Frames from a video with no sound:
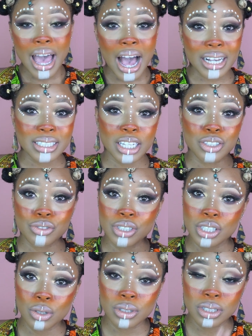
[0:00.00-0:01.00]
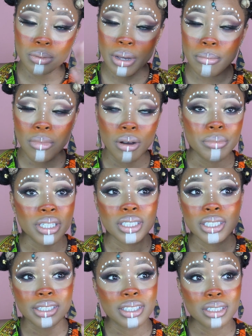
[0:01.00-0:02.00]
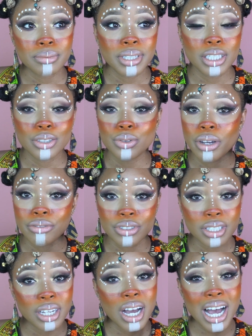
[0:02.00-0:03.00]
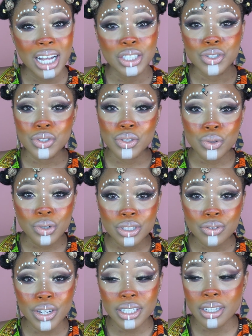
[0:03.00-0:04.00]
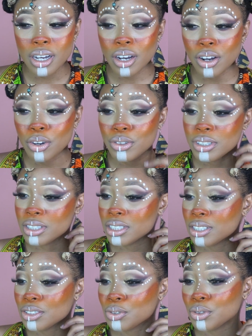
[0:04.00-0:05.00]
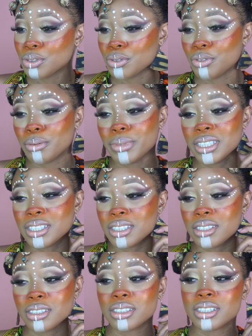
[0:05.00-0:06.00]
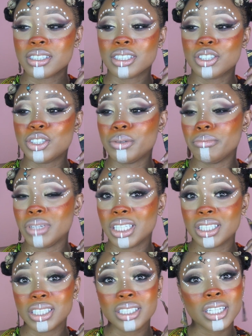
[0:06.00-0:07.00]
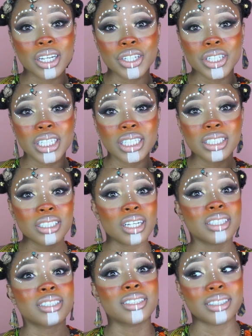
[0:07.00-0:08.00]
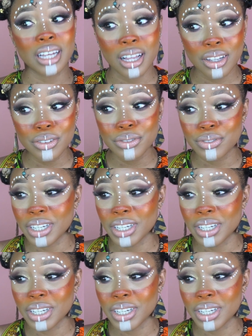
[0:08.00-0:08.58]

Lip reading: Accessories, shout out to my mom because, listen to me, you know, everything hard to source right now. This is also from my sister. I think she made these earrings herself.